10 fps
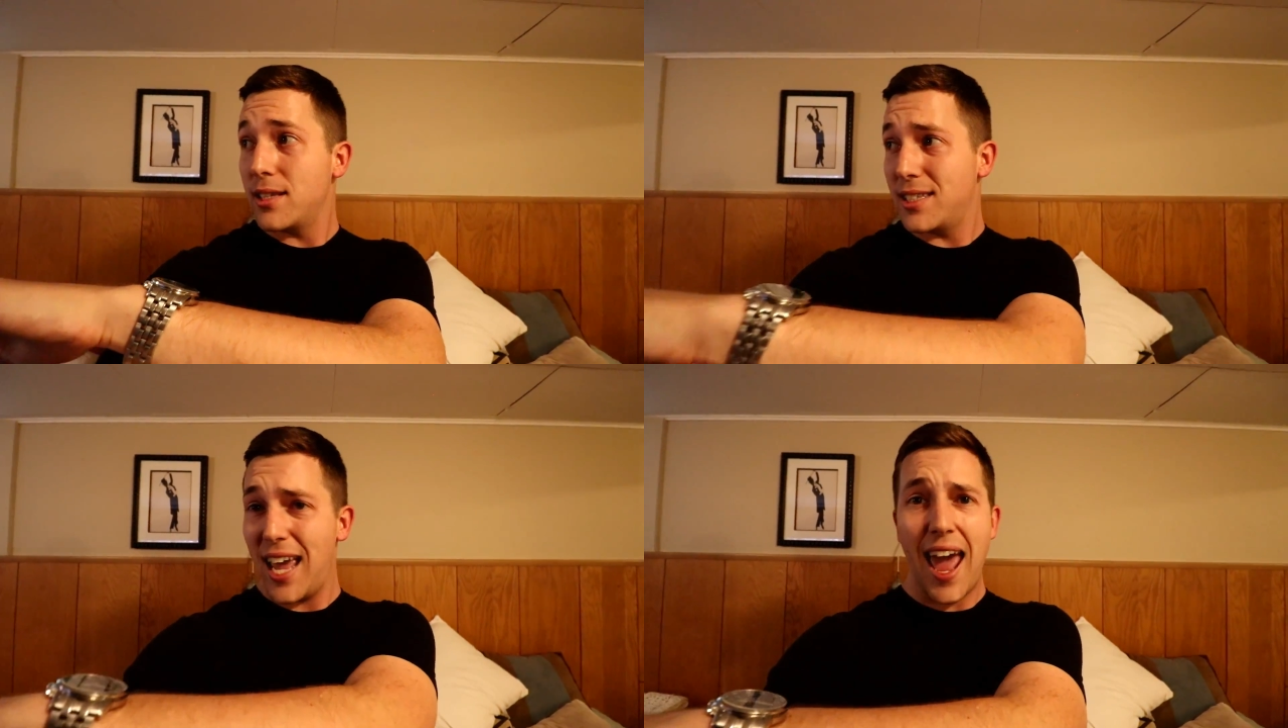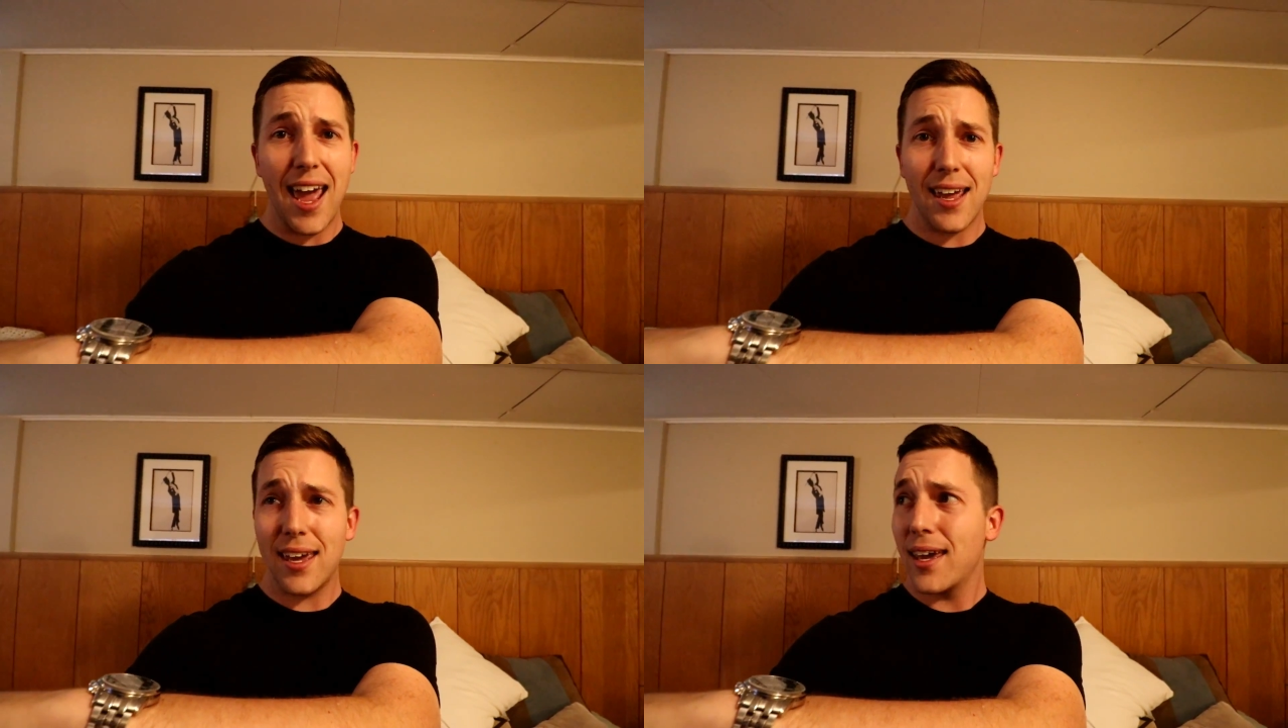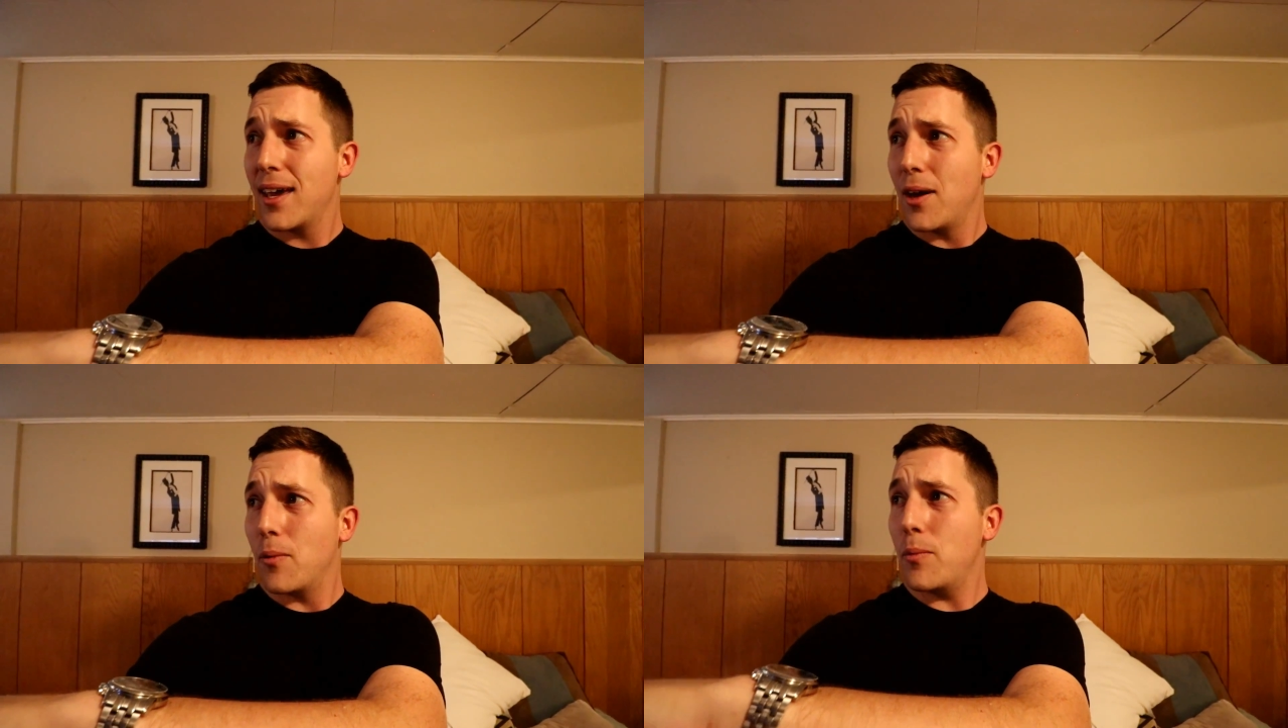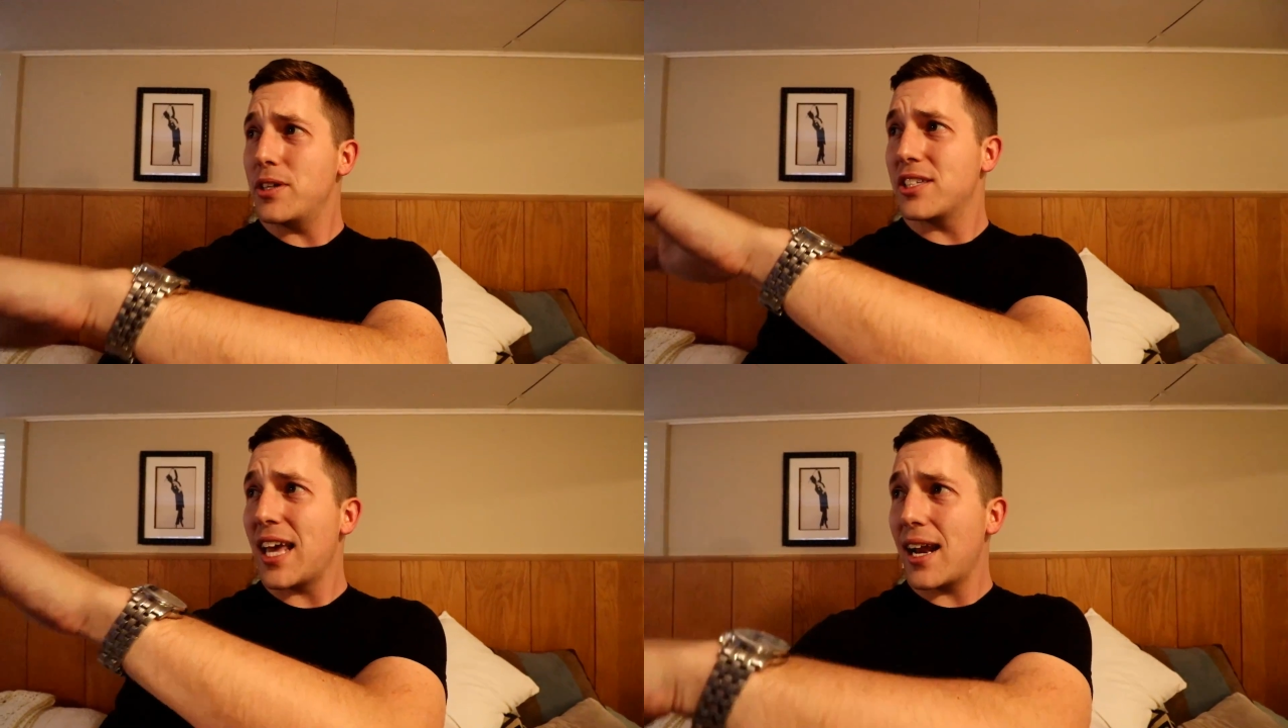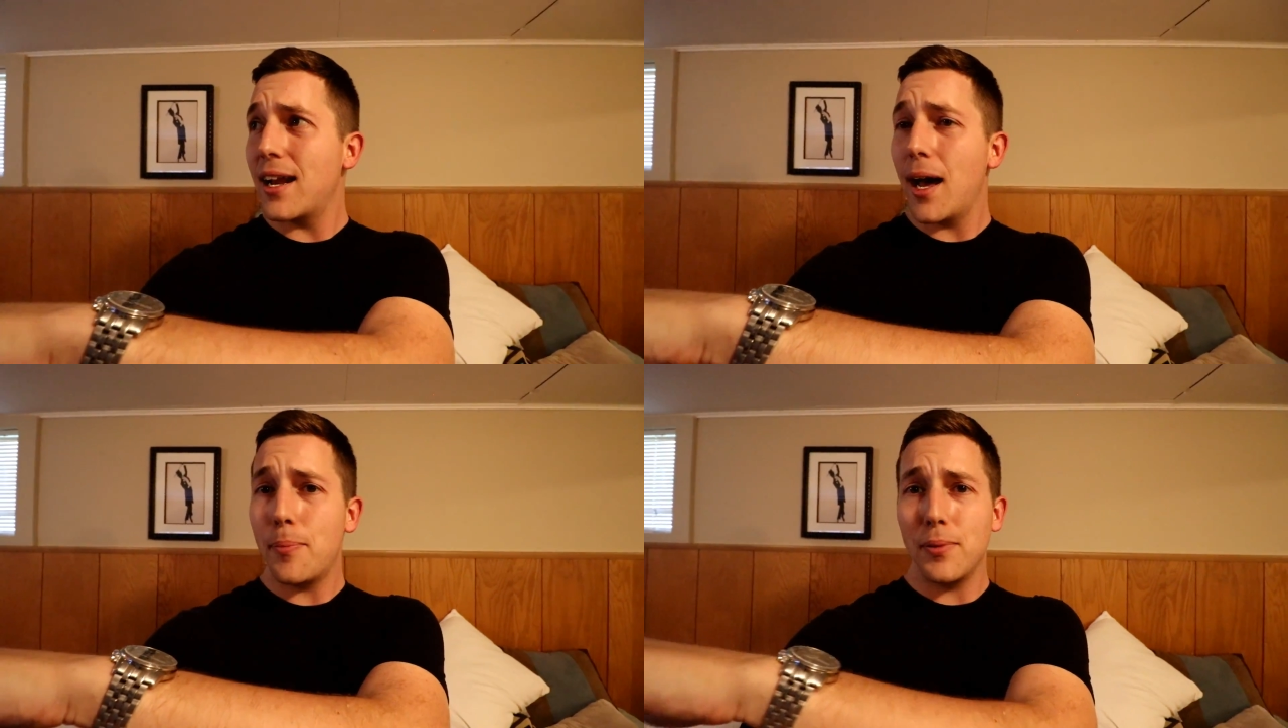tank. When we set
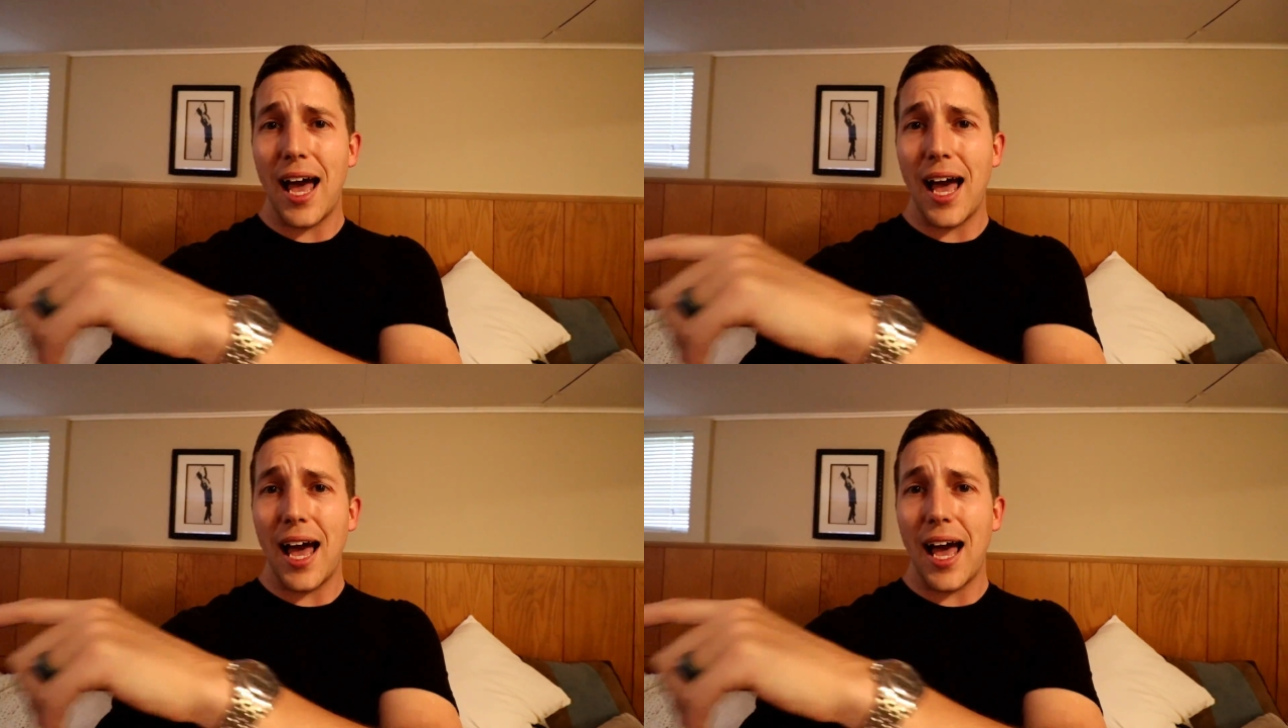it up,